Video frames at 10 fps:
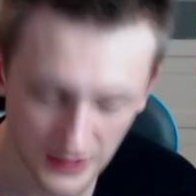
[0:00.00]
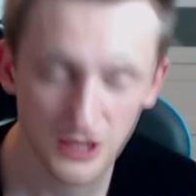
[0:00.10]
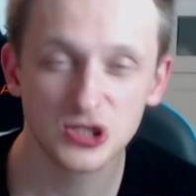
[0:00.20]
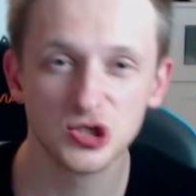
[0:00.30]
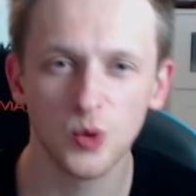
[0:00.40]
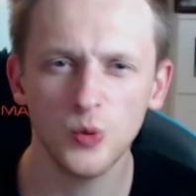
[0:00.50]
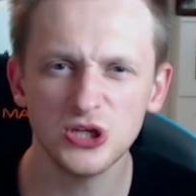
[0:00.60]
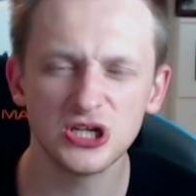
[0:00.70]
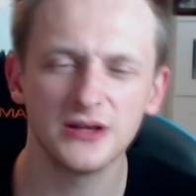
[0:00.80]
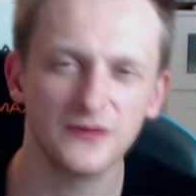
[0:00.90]
So which are
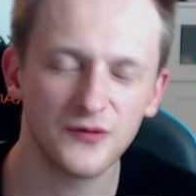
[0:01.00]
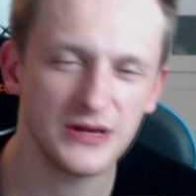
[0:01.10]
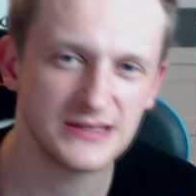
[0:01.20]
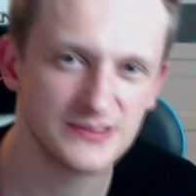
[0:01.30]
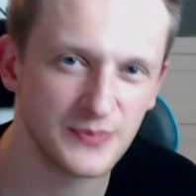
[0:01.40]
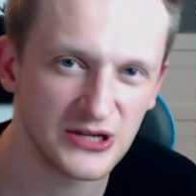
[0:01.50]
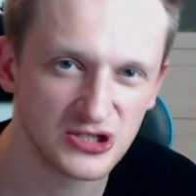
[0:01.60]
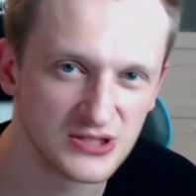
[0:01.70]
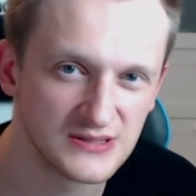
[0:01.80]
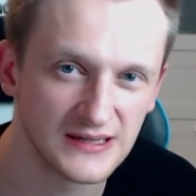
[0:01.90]
the 3 expansions
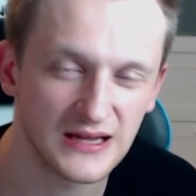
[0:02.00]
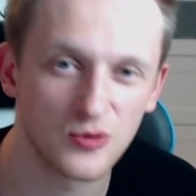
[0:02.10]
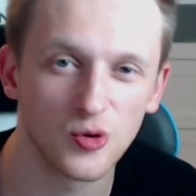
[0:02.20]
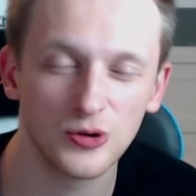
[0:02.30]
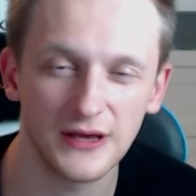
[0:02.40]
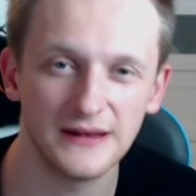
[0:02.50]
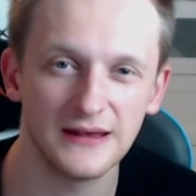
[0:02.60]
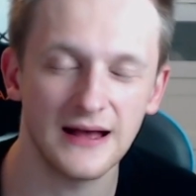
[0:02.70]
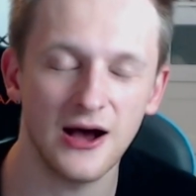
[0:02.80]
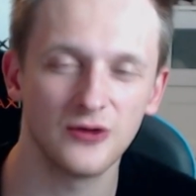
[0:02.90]
that are rotating
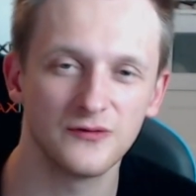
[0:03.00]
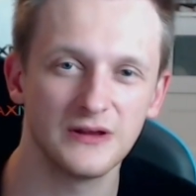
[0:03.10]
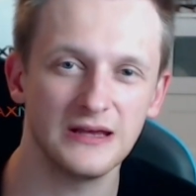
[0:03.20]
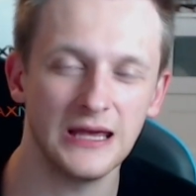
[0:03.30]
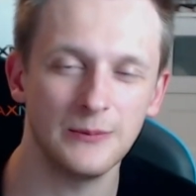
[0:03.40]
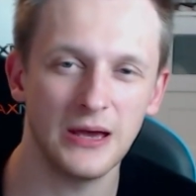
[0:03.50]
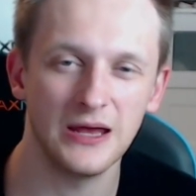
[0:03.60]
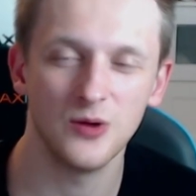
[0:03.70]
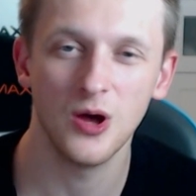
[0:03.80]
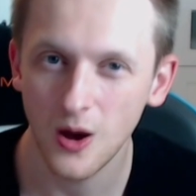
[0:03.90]
out of the game, and
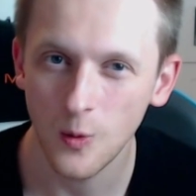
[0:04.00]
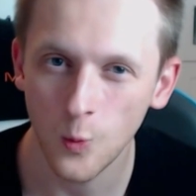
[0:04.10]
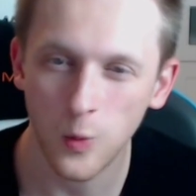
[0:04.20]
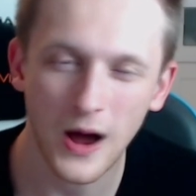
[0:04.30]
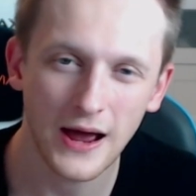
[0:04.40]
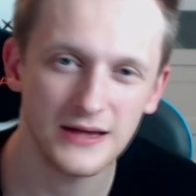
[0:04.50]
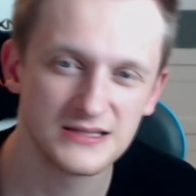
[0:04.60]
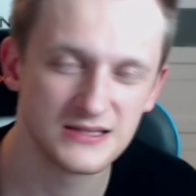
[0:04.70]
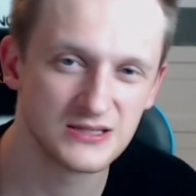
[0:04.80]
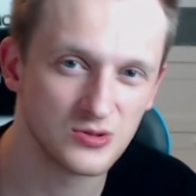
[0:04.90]
why is it
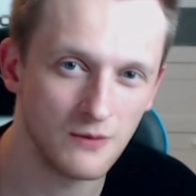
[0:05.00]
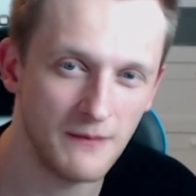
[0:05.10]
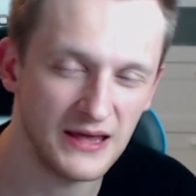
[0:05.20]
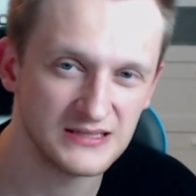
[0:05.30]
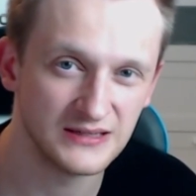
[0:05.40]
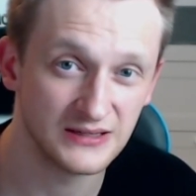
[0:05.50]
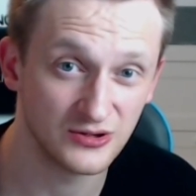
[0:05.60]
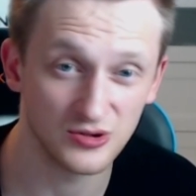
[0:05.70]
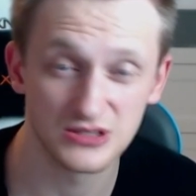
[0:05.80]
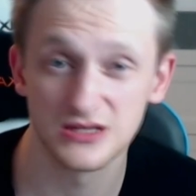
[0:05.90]
so amazing that
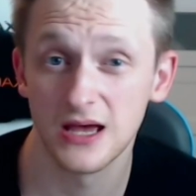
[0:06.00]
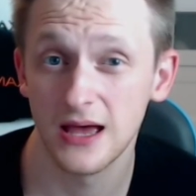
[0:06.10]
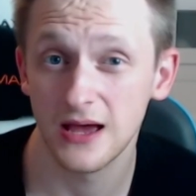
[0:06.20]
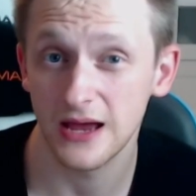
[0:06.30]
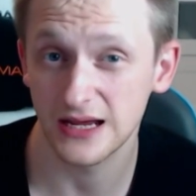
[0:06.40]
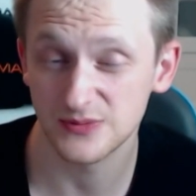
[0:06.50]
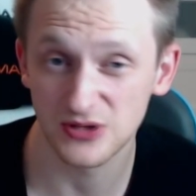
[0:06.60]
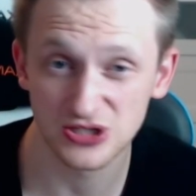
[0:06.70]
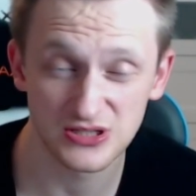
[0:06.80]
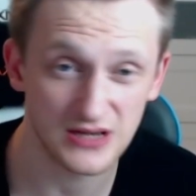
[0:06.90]
those
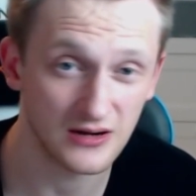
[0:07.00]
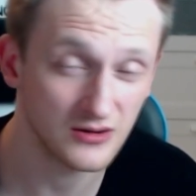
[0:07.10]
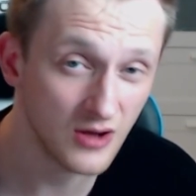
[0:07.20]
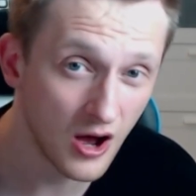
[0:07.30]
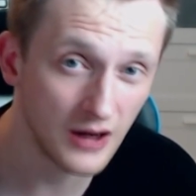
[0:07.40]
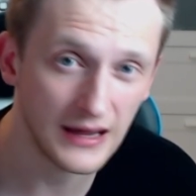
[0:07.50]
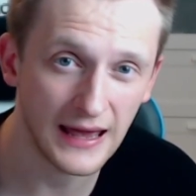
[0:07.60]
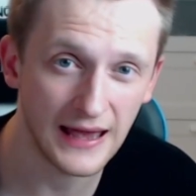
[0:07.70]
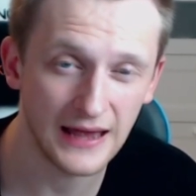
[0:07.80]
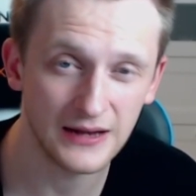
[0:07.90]
expansions are gone,
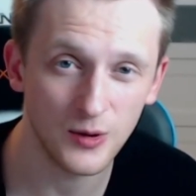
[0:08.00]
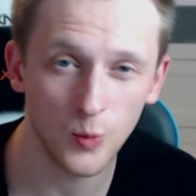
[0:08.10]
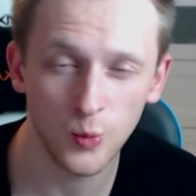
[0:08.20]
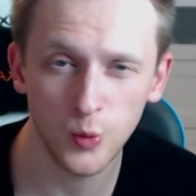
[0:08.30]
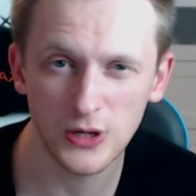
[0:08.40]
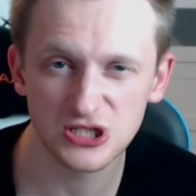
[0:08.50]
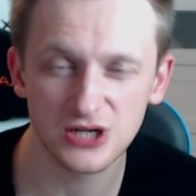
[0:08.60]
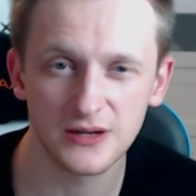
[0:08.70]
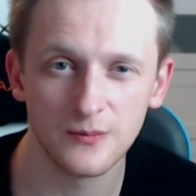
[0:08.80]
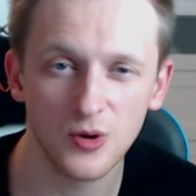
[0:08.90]
and which are the
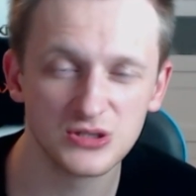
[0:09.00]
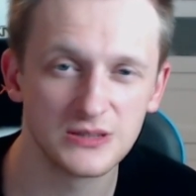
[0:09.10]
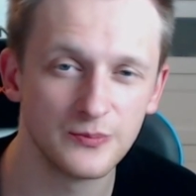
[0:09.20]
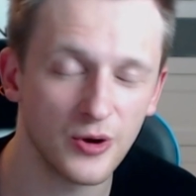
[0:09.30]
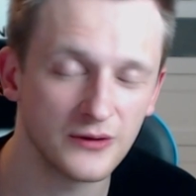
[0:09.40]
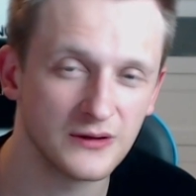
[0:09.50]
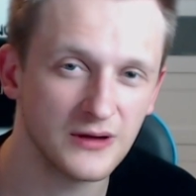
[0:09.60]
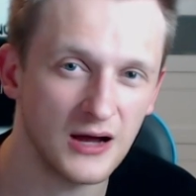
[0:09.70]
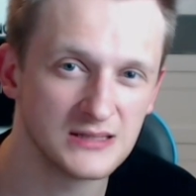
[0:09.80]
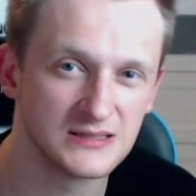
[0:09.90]
most important
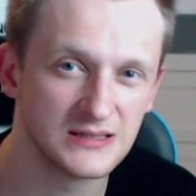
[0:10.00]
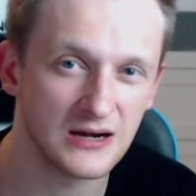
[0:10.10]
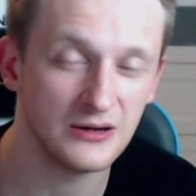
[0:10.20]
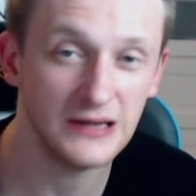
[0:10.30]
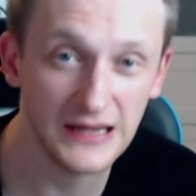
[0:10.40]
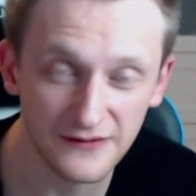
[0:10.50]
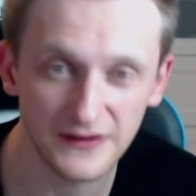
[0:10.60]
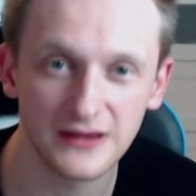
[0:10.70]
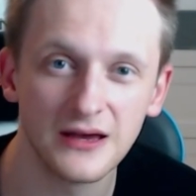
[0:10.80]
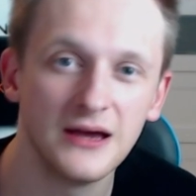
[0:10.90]
cards that are
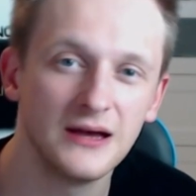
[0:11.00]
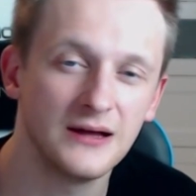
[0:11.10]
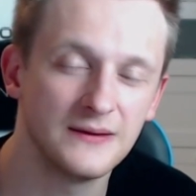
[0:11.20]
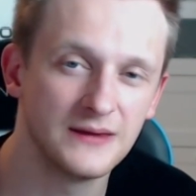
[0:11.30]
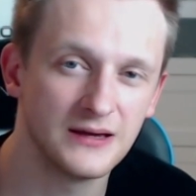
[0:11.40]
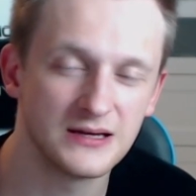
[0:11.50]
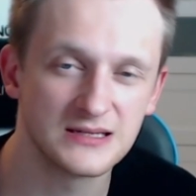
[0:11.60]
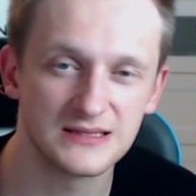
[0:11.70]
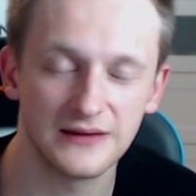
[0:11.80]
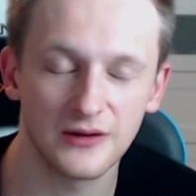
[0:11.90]
leaving the
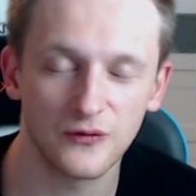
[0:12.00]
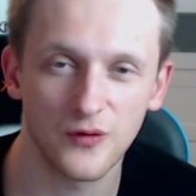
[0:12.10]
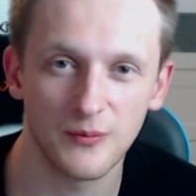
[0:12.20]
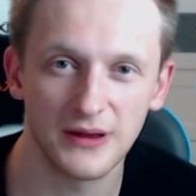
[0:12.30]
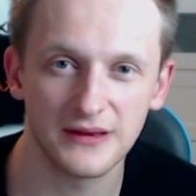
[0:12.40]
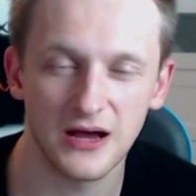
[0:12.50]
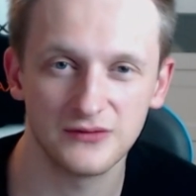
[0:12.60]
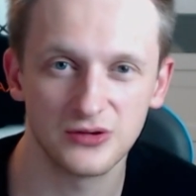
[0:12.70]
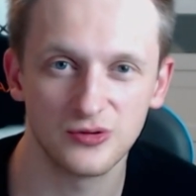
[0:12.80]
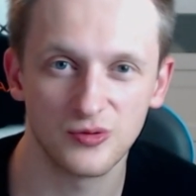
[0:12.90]
standard format after
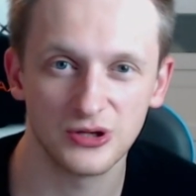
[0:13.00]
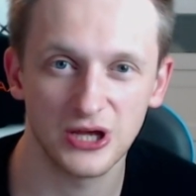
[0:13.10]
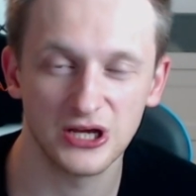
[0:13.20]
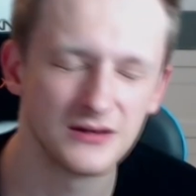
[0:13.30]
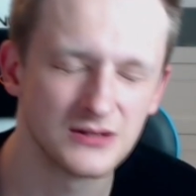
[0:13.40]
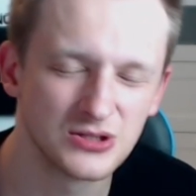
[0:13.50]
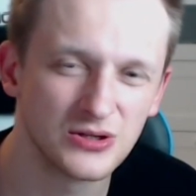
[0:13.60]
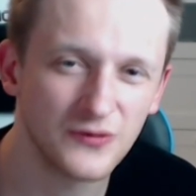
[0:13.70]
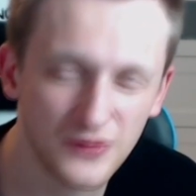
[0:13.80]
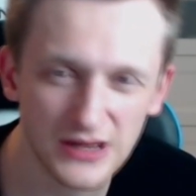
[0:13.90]
the rotation? So the
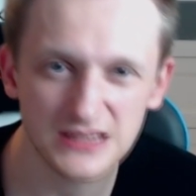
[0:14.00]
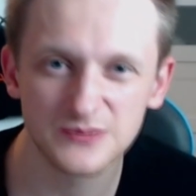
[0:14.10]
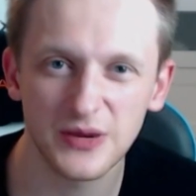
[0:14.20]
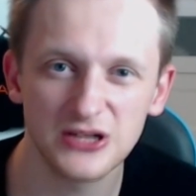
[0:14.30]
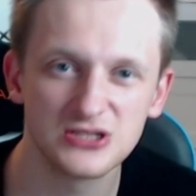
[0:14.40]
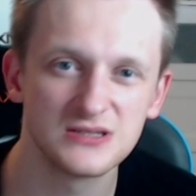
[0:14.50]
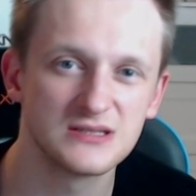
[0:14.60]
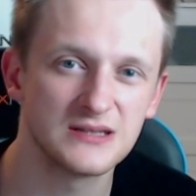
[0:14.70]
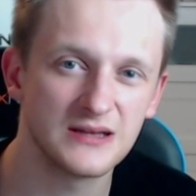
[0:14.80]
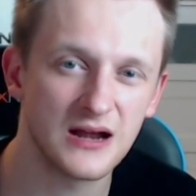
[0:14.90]
3 expansions
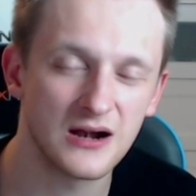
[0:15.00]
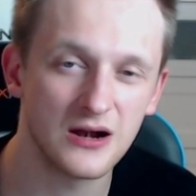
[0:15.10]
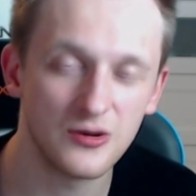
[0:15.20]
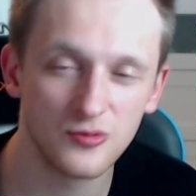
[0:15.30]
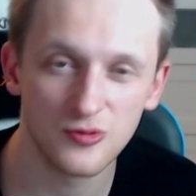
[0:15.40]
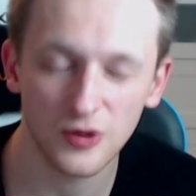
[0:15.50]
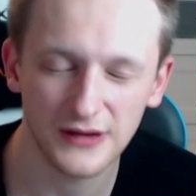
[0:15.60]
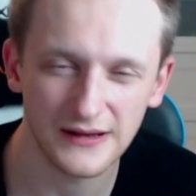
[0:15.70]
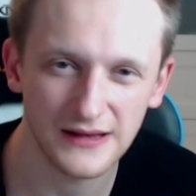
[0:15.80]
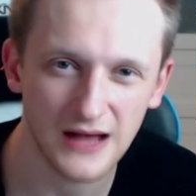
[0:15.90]
that are
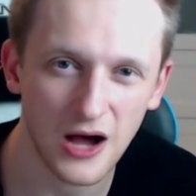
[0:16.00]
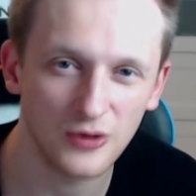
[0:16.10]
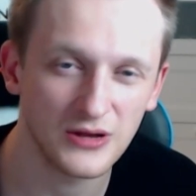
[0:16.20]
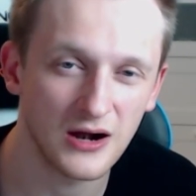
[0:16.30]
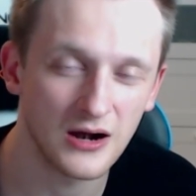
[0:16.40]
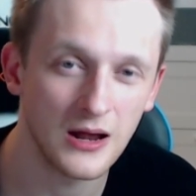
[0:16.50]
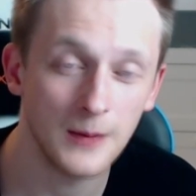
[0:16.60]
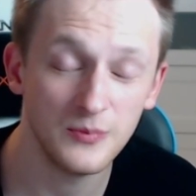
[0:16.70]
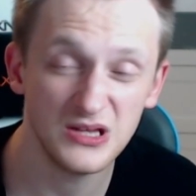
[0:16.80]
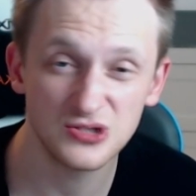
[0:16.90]
rotating out are
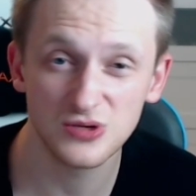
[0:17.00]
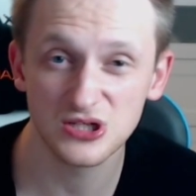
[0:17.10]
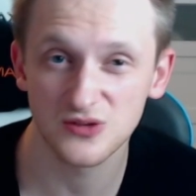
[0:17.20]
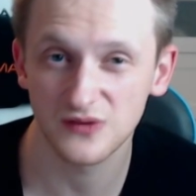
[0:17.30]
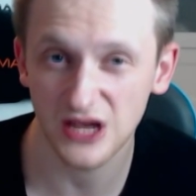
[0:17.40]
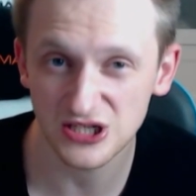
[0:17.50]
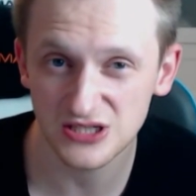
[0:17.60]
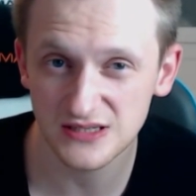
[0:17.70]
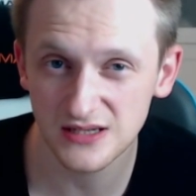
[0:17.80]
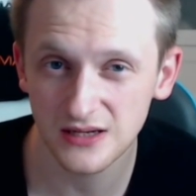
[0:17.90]
Mean Streets of
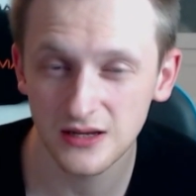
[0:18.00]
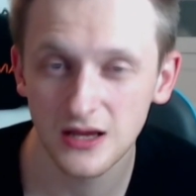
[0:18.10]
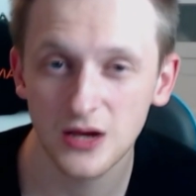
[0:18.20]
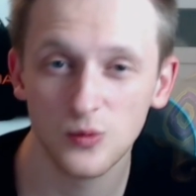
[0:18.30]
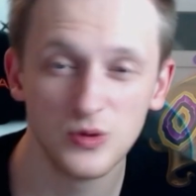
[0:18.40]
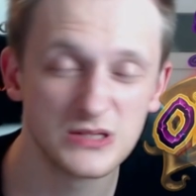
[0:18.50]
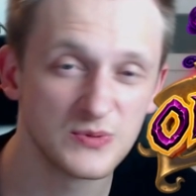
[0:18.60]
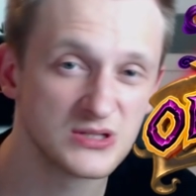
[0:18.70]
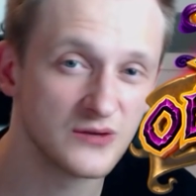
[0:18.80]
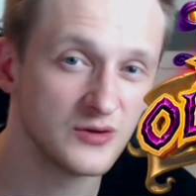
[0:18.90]
Gadgetzan, Whispers
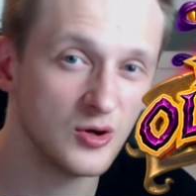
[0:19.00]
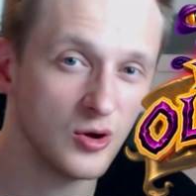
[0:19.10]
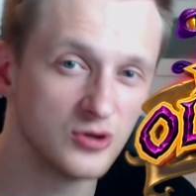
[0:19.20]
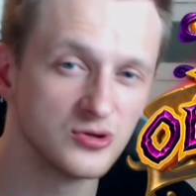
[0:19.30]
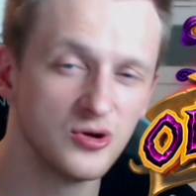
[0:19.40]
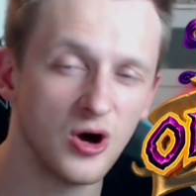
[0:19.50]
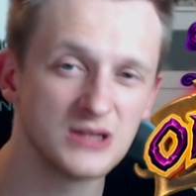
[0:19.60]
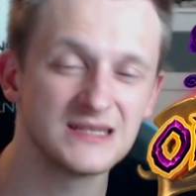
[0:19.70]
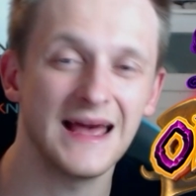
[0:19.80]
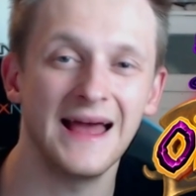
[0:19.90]
of the Old Gods,
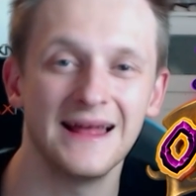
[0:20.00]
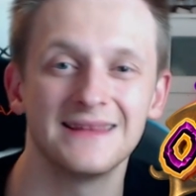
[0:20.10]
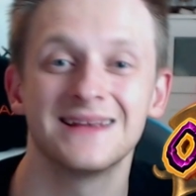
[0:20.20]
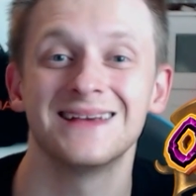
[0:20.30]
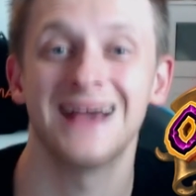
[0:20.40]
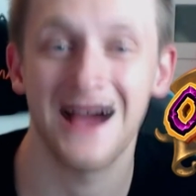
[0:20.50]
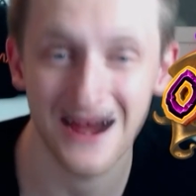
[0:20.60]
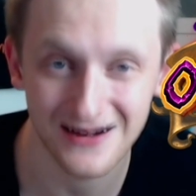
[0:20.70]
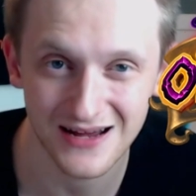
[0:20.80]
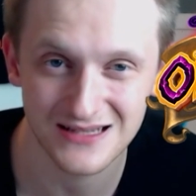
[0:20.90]
and
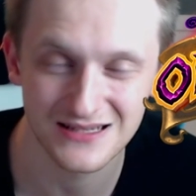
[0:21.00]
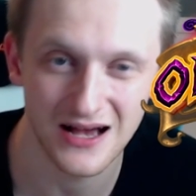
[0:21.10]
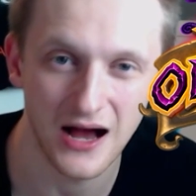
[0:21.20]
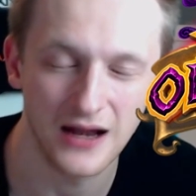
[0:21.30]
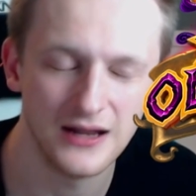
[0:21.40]
Karazhan.